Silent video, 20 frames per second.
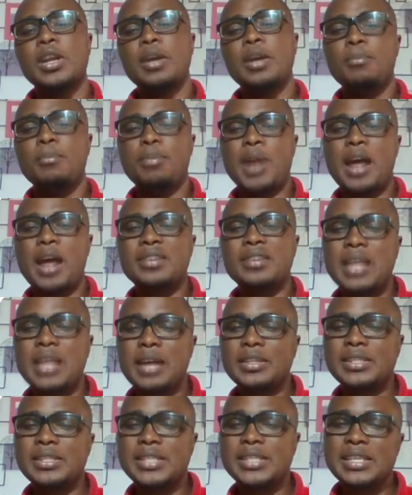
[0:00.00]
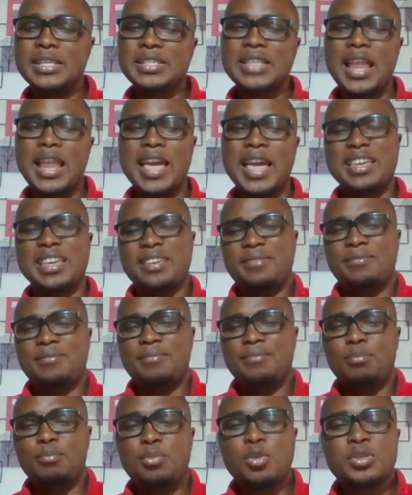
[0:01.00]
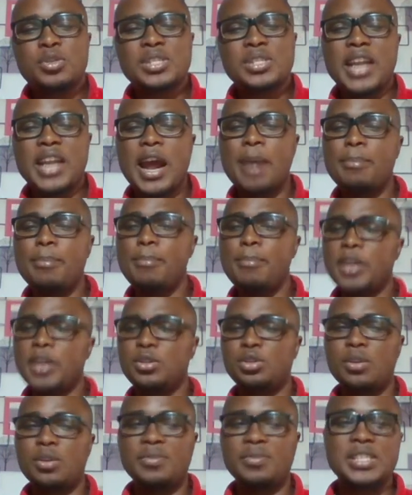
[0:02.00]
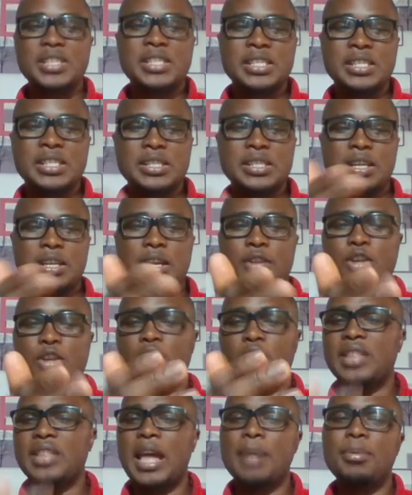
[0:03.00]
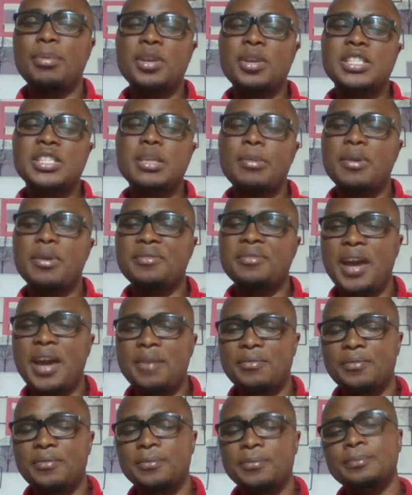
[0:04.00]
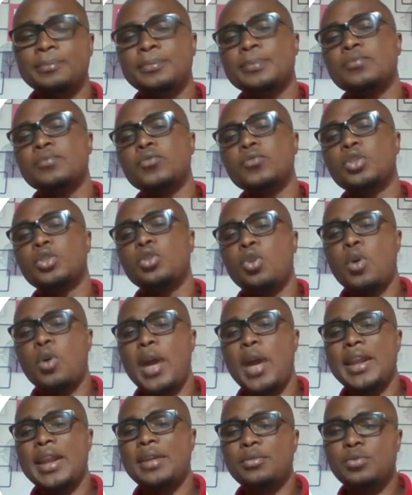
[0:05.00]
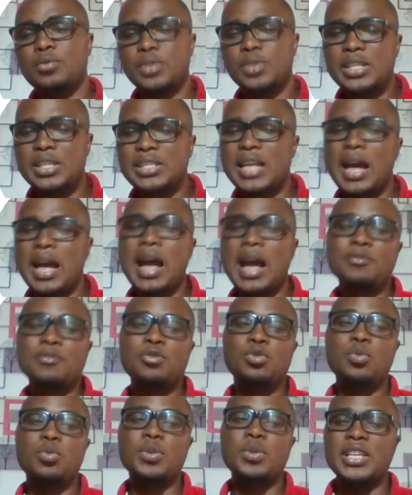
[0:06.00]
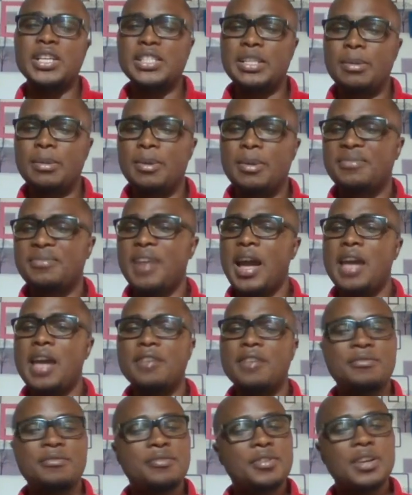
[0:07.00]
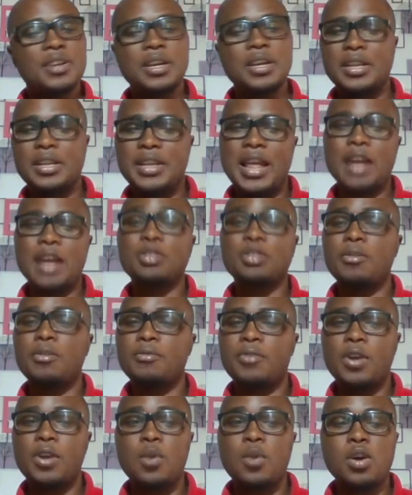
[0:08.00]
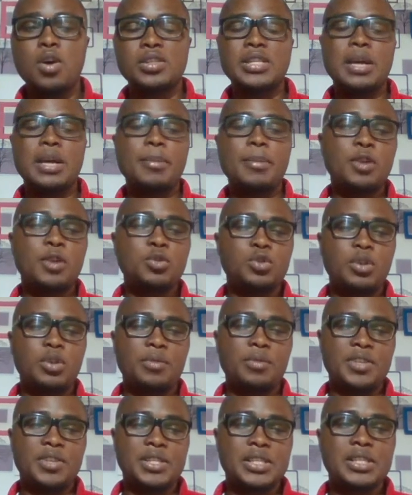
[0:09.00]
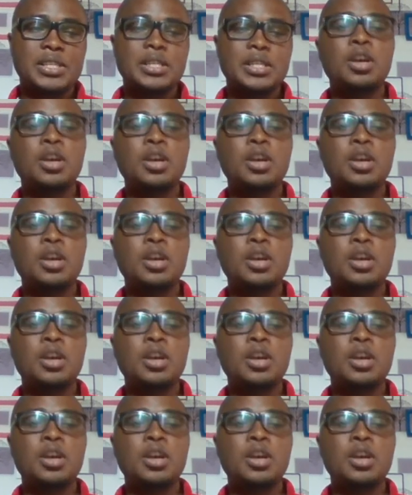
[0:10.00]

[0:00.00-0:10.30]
Browser things like Bootstrap makes use of this doctype HTML5. So anything that have to do with HTML5, there are a lot of frameworks that make use of it.